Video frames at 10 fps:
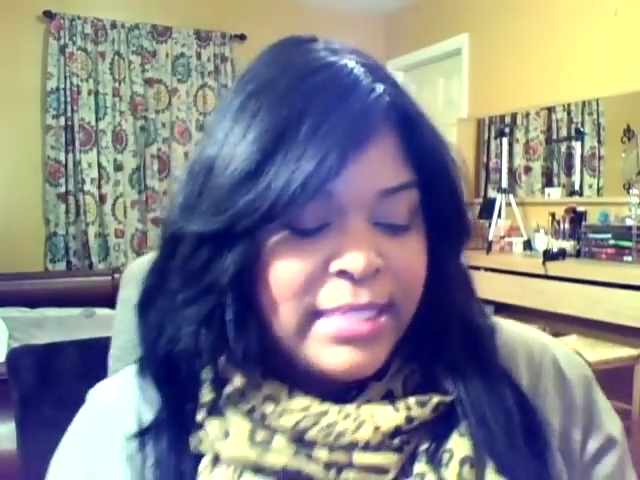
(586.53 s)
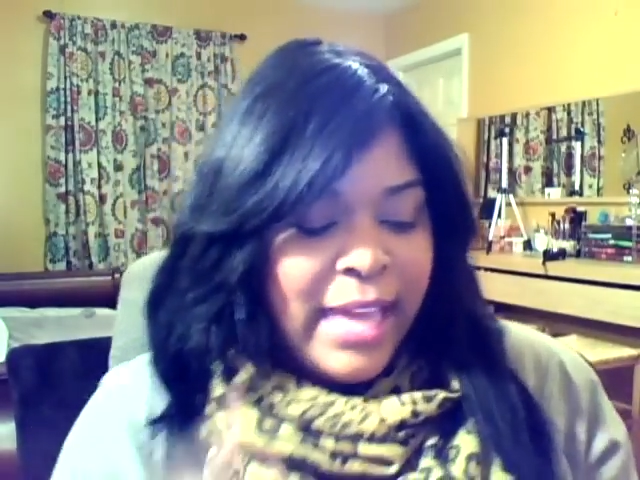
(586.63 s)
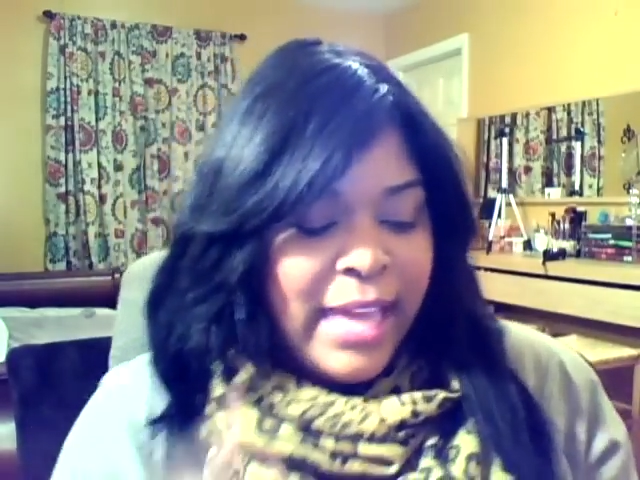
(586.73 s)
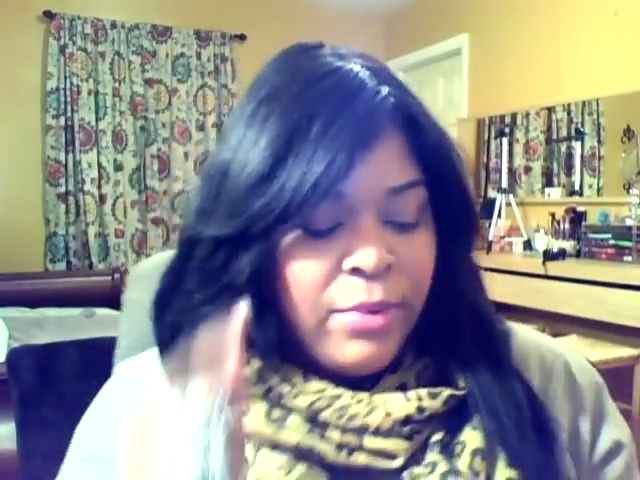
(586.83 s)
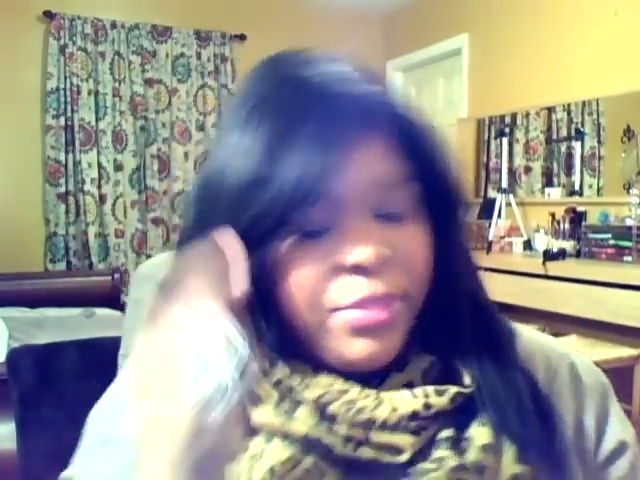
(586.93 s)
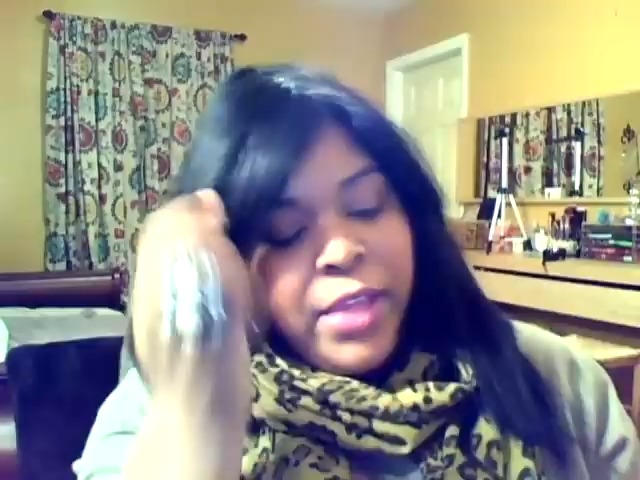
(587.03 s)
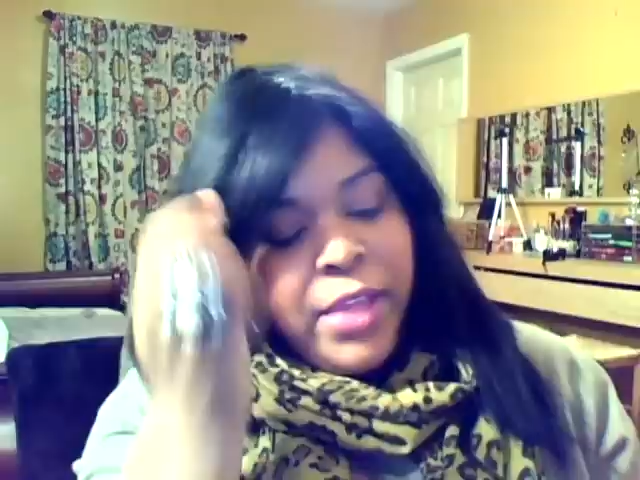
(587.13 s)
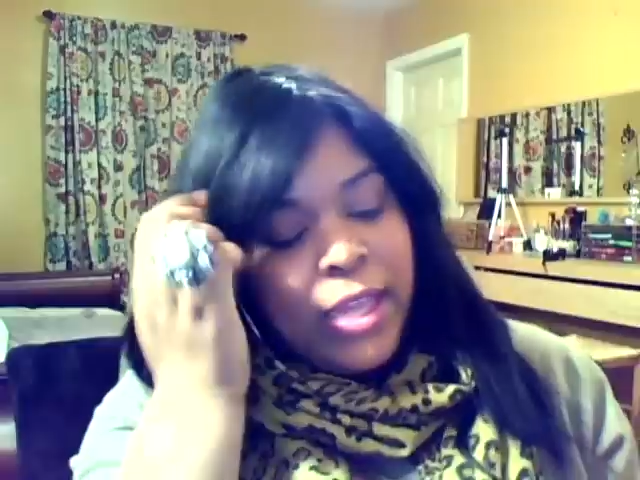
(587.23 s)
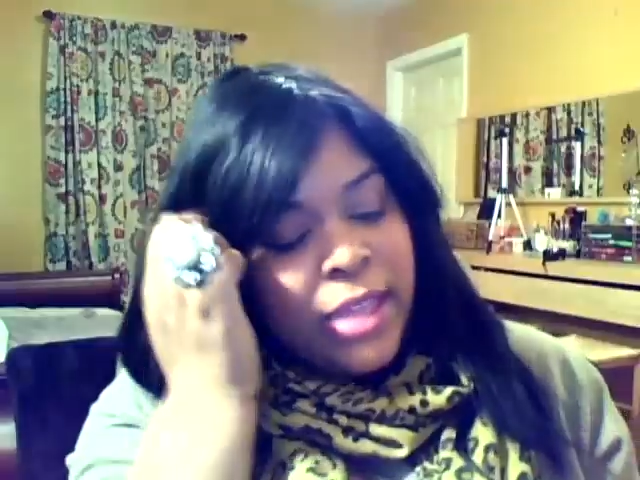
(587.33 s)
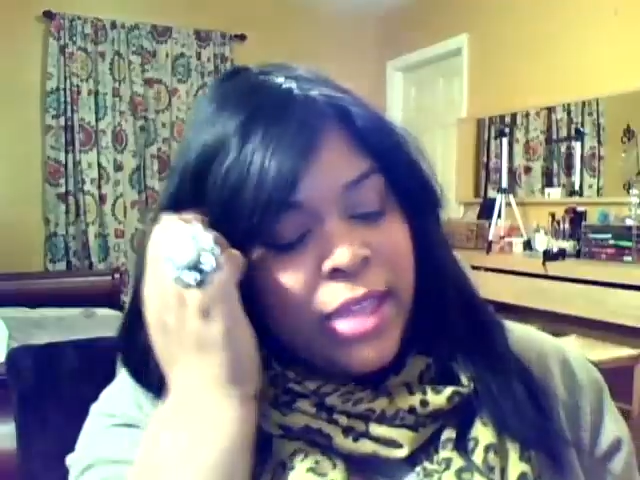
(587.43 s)
and I don't
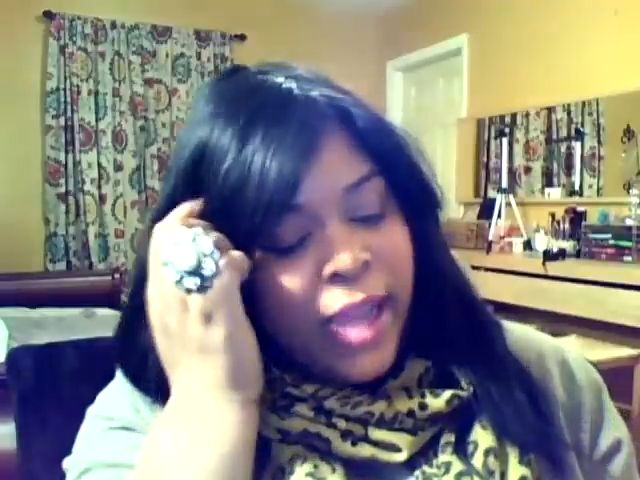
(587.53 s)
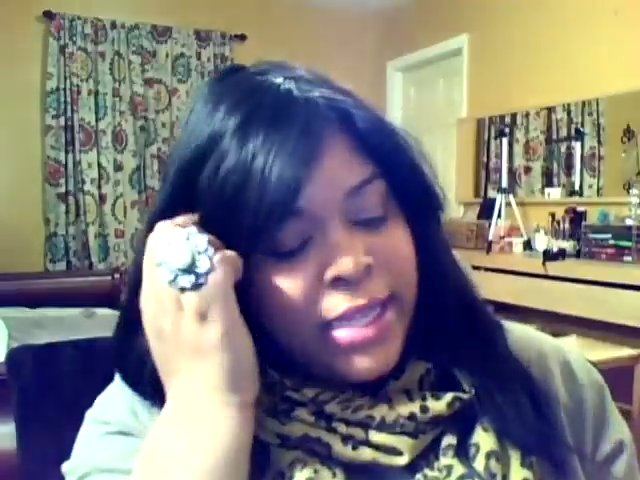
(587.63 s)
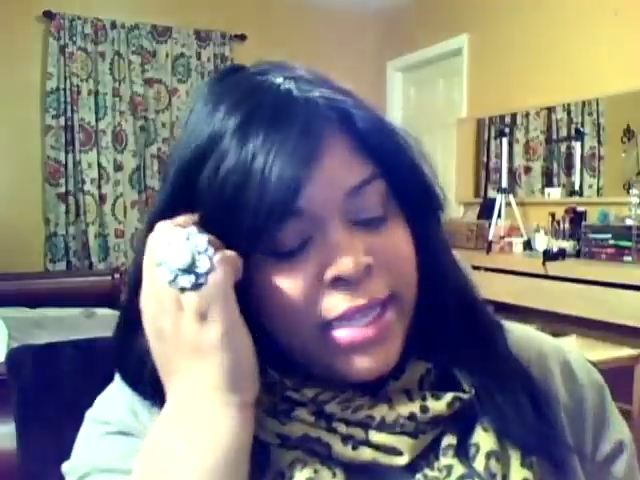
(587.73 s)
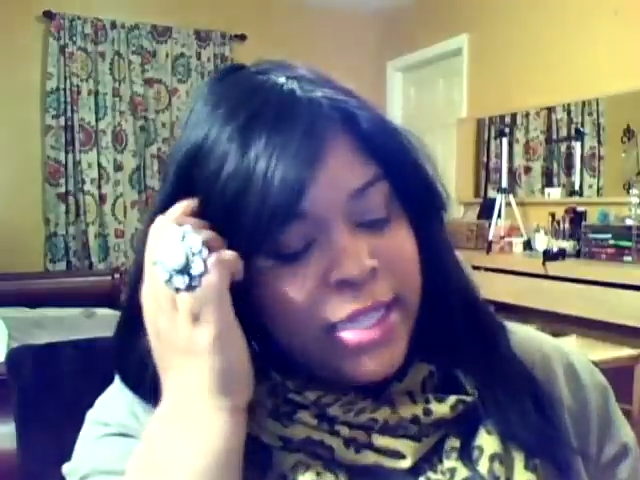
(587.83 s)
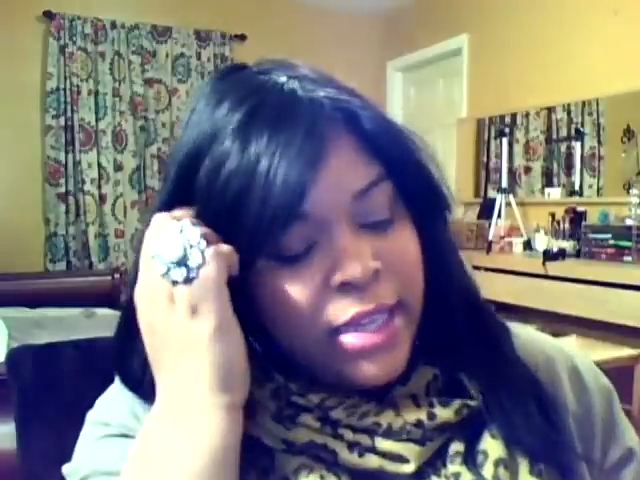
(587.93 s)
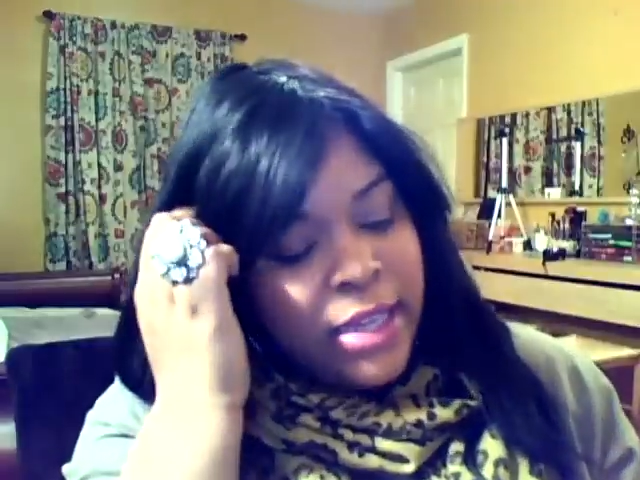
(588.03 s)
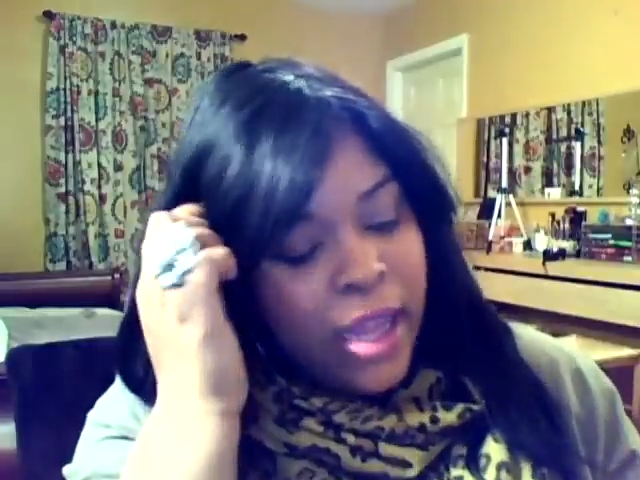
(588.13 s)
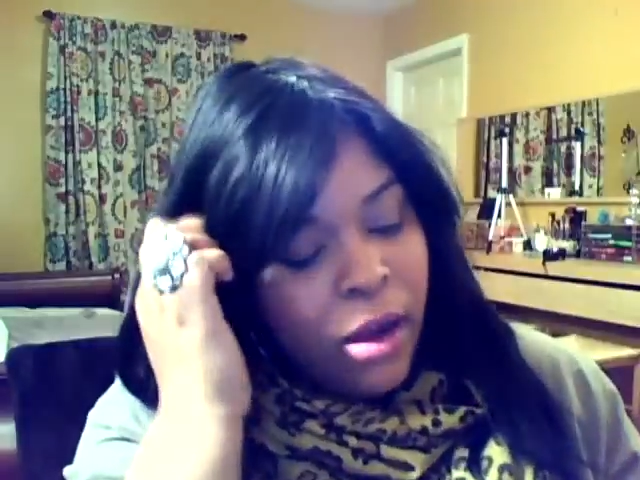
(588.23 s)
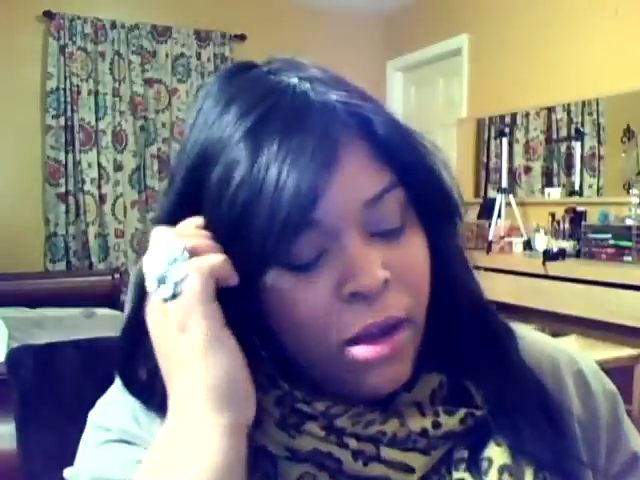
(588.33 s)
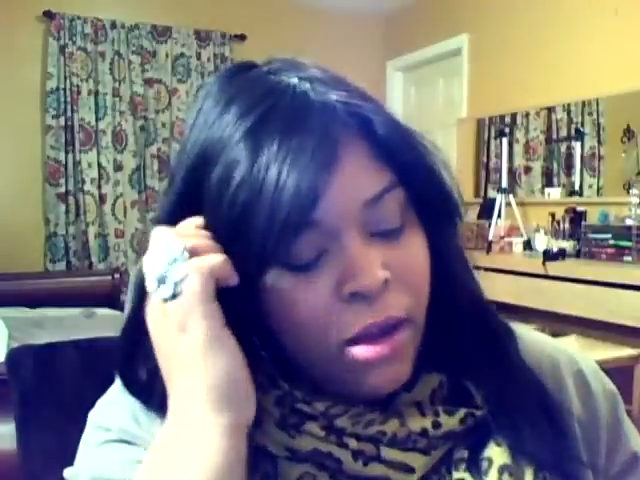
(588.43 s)
think that I did a
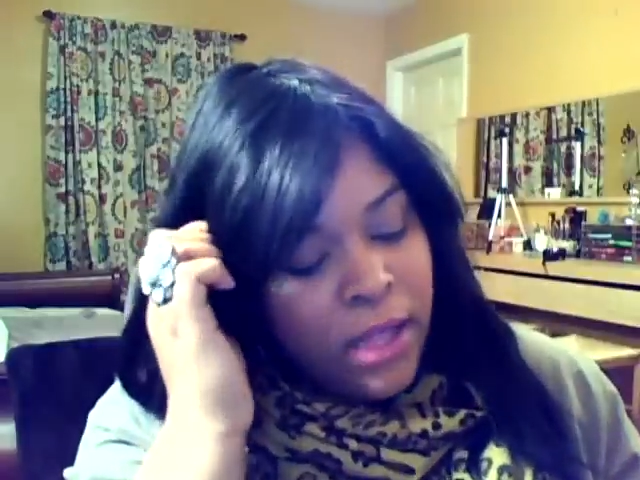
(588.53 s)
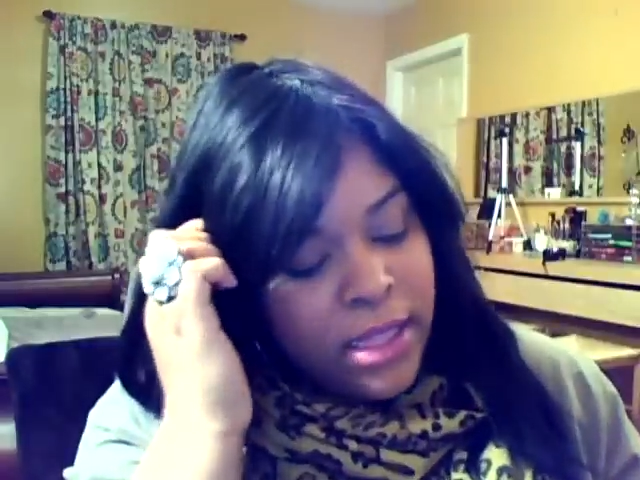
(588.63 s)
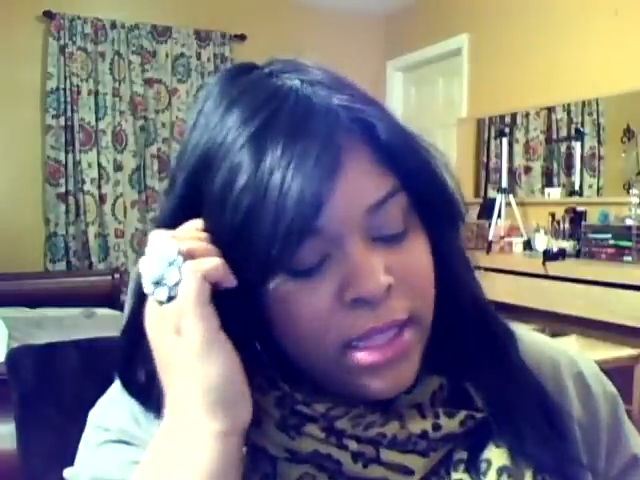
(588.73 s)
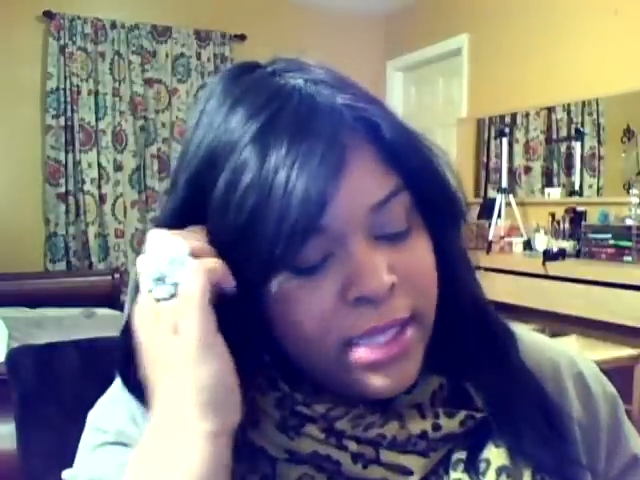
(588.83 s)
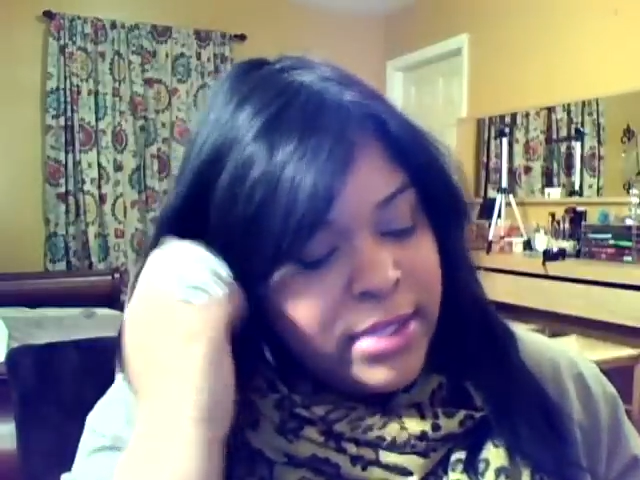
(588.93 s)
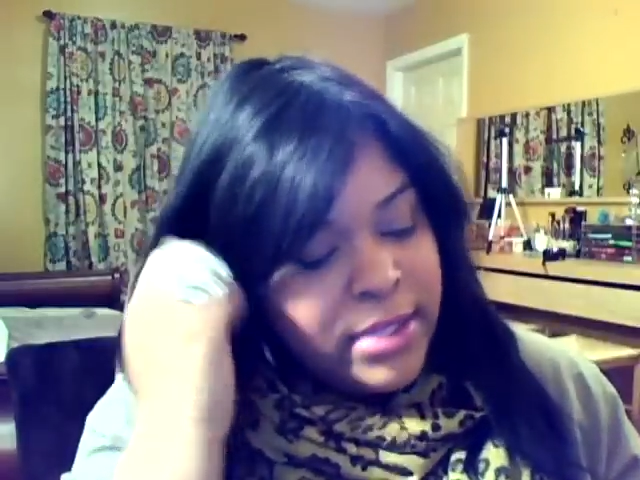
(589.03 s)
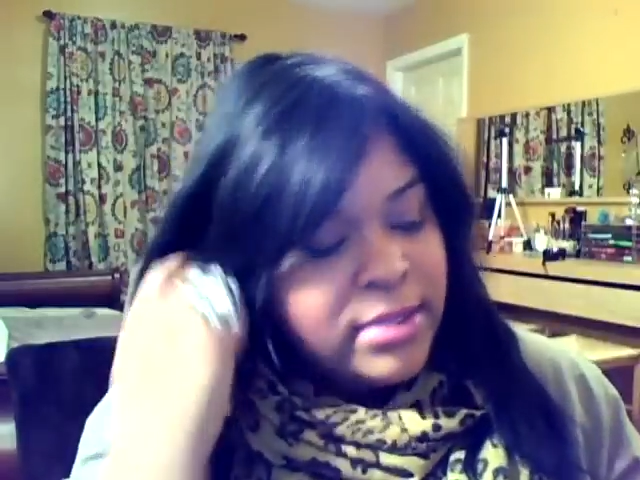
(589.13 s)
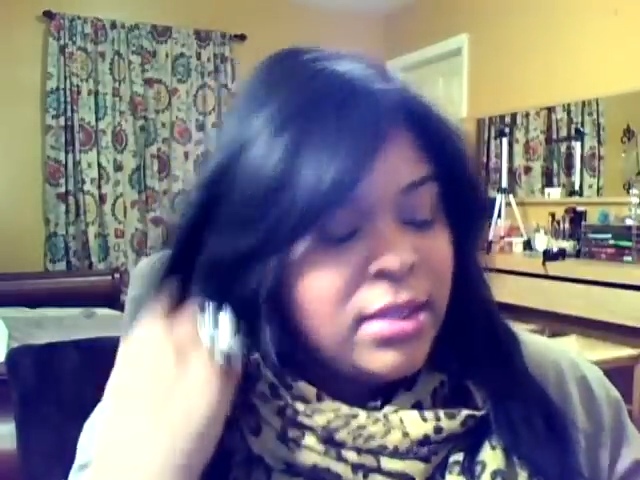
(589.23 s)
haul on this.